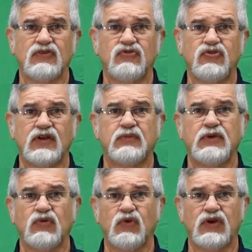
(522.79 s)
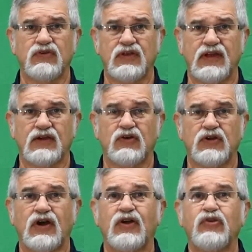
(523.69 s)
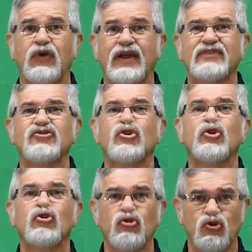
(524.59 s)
So you have to be aware of the echo and other external